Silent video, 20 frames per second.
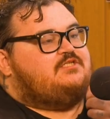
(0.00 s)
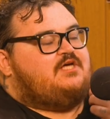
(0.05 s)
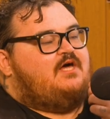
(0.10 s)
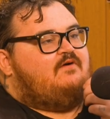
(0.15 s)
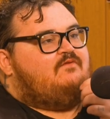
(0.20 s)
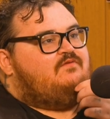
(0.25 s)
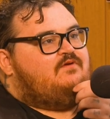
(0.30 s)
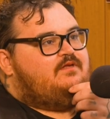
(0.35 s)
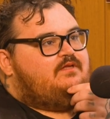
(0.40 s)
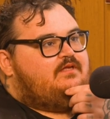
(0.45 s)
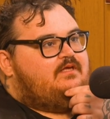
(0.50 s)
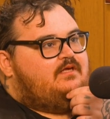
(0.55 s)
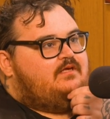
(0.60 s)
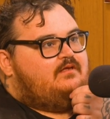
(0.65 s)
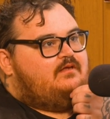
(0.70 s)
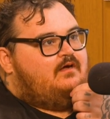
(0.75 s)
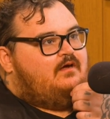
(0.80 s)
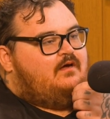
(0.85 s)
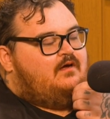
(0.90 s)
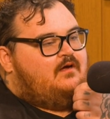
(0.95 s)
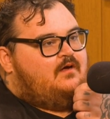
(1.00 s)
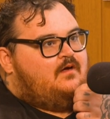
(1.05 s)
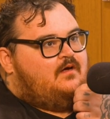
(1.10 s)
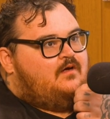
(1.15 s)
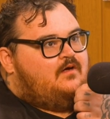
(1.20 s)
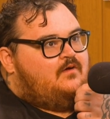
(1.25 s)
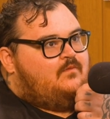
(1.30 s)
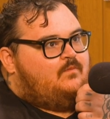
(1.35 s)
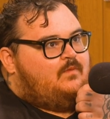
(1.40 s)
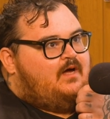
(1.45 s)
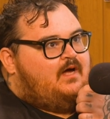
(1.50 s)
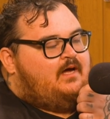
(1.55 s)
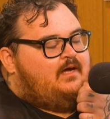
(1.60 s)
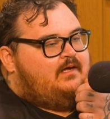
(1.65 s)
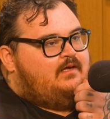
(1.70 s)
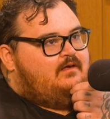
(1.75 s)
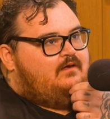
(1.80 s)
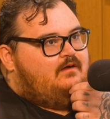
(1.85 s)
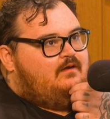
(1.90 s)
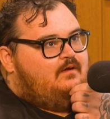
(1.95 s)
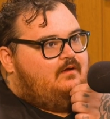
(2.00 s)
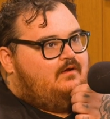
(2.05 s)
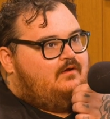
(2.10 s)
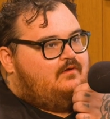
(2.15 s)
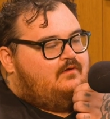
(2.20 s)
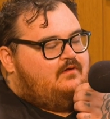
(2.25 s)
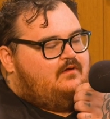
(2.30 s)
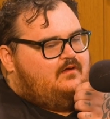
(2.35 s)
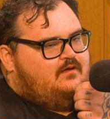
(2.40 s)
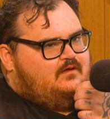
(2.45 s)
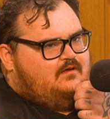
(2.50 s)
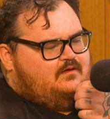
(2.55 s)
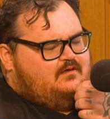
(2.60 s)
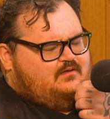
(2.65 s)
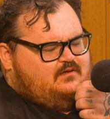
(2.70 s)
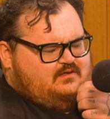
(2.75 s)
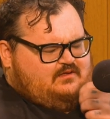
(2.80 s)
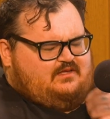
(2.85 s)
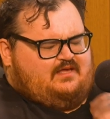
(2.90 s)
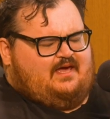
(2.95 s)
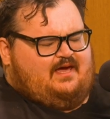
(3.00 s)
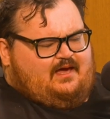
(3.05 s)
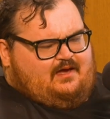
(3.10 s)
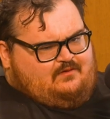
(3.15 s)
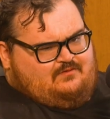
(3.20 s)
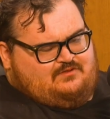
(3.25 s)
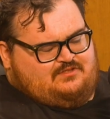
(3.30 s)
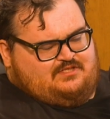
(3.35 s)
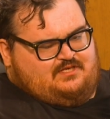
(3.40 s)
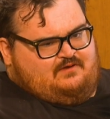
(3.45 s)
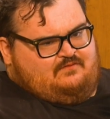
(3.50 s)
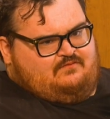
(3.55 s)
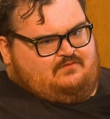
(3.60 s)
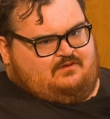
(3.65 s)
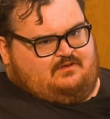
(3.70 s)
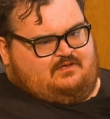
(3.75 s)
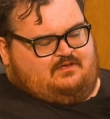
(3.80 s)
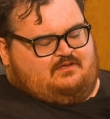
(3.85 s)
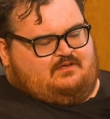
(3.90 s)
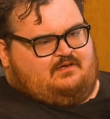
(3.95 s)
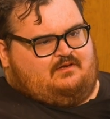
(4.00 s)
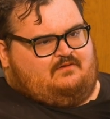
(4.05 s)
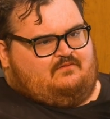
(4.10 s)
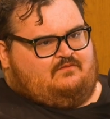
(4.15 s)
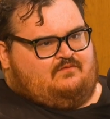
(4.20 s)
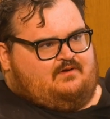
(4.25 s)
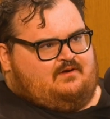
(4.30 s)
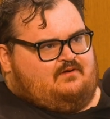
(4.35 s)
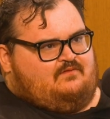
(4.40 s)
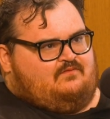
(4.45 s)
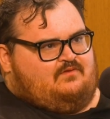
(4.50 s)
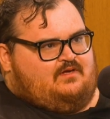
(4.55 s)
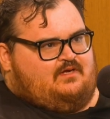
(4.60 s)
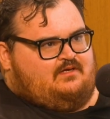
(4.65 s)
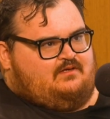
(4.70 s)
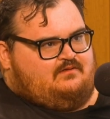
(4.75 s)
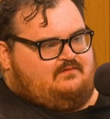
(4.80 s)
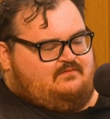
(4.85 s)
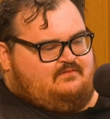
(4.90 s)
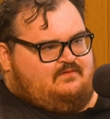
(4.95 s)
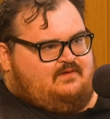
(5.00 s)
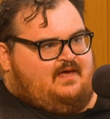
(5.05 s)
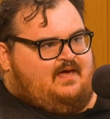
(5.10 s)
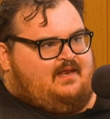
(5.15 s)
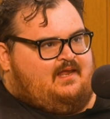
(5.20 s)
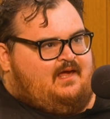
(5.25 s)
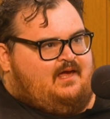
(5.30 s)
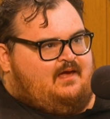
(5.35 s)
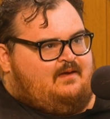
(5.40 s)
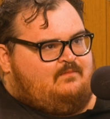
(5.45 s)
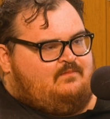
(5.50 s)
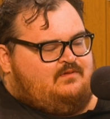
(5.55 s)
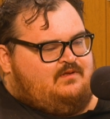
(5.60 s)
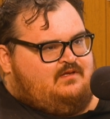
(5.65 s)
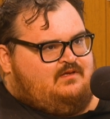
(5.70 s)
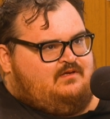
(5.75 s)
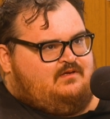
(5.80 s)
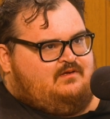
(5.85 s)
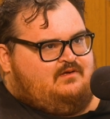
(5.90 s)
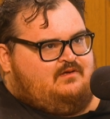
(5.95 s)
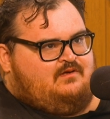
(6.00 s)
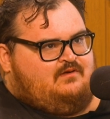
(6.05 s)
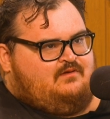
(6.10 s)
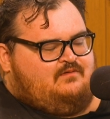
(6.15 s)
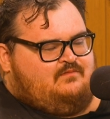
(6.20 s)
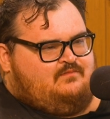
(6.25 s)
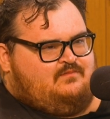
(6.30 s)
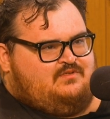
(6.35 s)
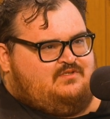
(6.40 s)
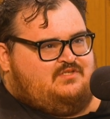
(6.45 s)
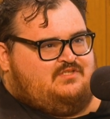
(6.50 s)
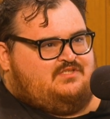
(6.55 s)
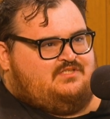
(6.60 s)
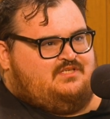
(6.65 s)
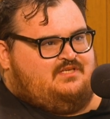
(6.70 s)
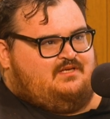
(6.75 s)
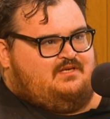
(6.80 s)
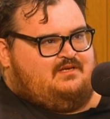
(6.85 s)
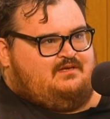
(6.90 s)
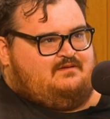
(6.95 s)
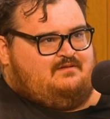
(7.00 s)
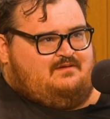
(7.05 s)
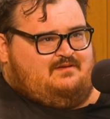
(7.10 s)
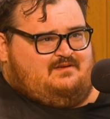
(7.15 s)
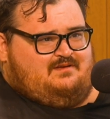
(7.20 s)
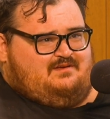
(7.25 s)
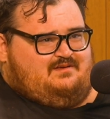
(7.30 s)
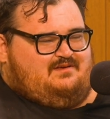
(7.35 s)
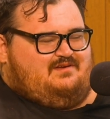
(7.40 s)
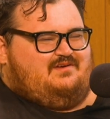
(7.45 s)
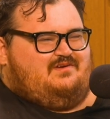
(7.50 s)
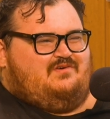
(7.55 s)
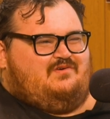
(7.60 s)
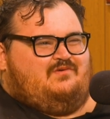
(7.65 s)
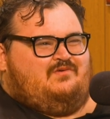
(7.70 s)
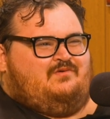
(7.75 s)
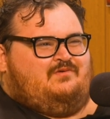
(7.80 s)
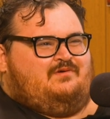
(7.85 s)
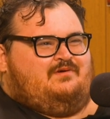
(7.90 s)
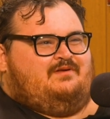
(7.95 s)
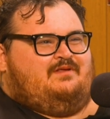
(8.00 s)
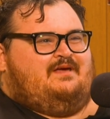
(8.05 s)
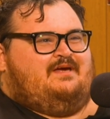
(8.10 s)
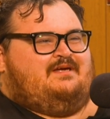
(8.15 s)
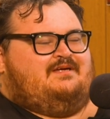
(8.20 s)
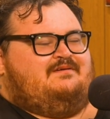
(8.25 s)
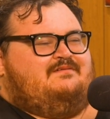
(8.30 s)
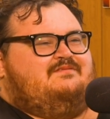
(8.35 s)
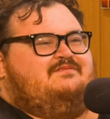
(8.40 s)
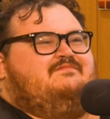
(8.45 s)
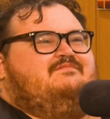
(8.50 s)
definitely. I was definitely like afraid of like that happening. Just like, or like,